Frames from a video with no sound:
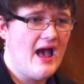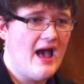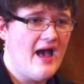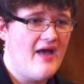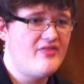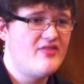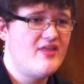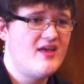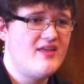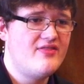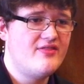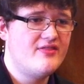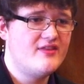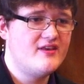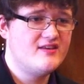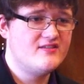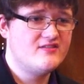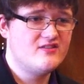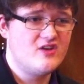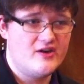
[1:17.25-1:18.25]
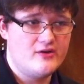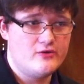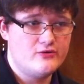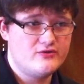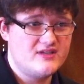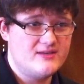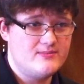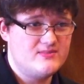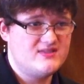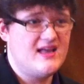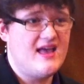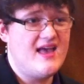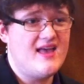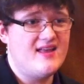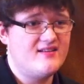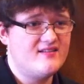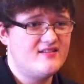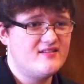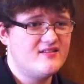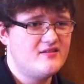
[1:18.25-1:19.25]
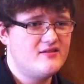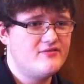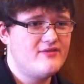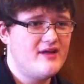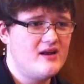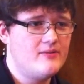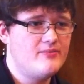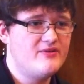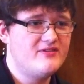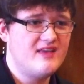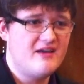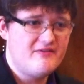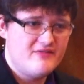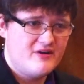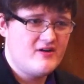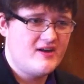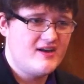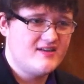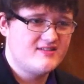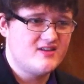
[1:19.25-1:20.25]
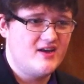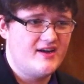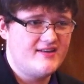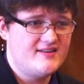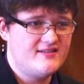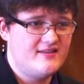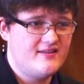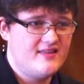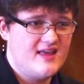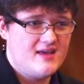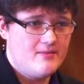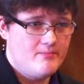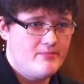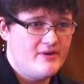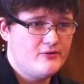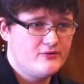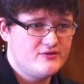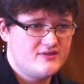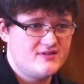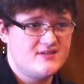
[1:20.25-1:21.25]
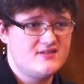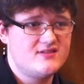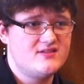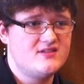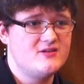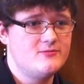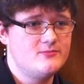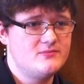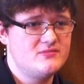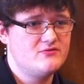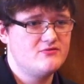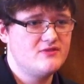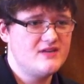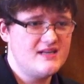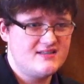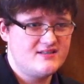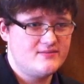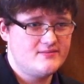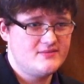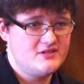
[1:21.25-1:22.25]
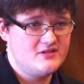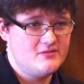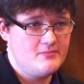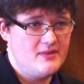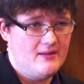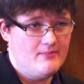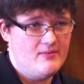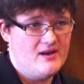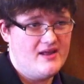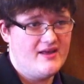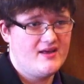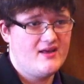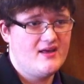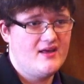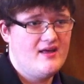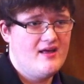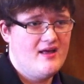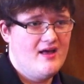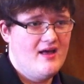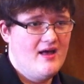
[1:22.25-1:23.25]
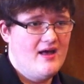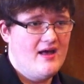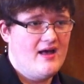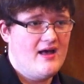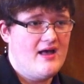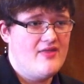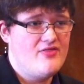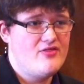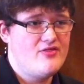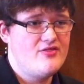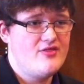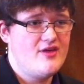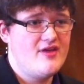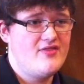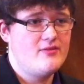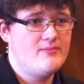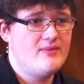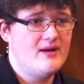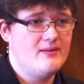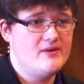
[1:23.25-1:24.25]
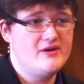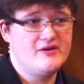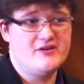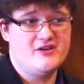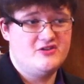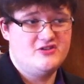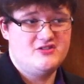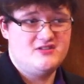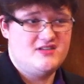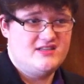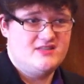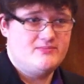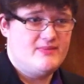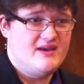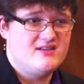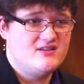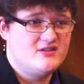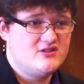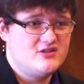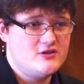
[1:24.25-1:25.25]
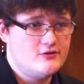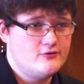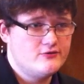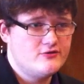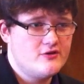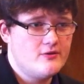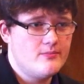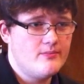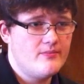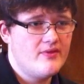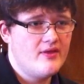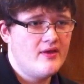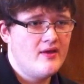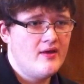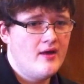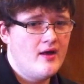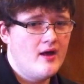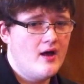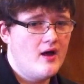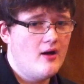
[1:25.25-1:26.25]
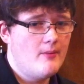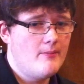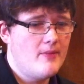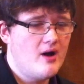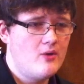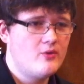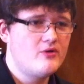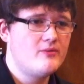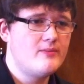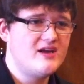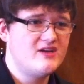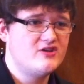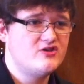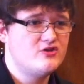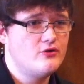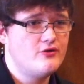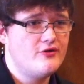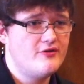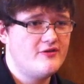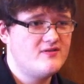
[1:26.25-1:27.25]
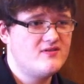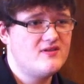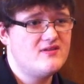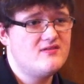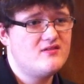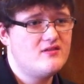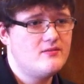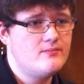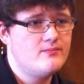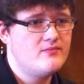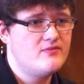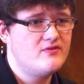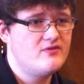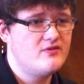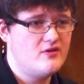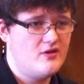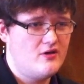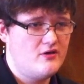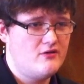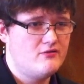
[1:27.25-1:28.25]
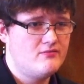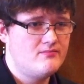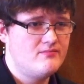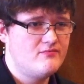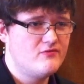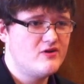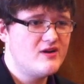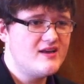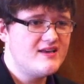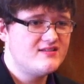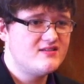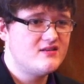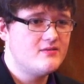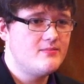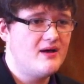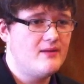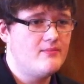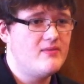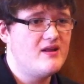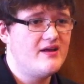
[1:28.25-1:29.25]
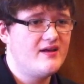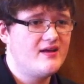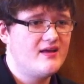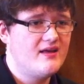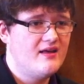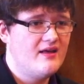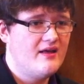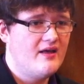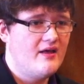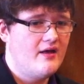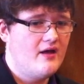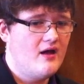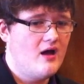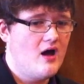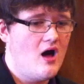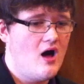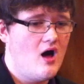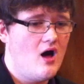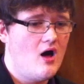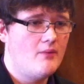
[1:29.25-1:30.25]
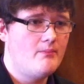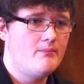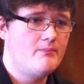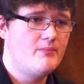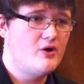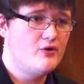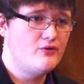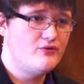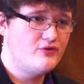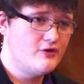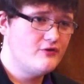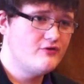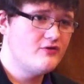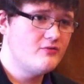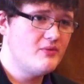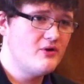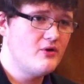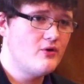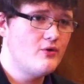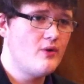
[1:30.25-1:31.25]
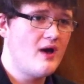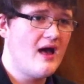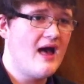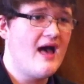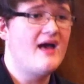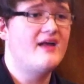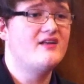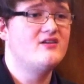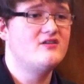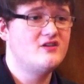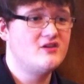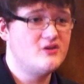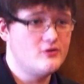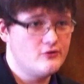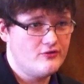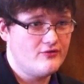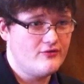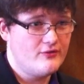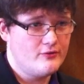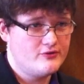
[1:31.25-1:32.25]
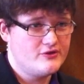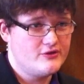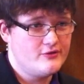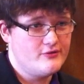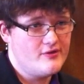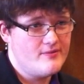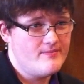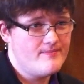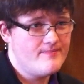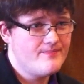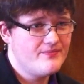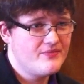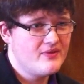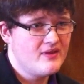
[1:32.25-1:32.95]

and then the cycle seems to end. Developers get very excited that they can build systems, release them to the public, and then the public are just expected to use them. I want to make sure that the systems that are released to the public are both usable and useful to them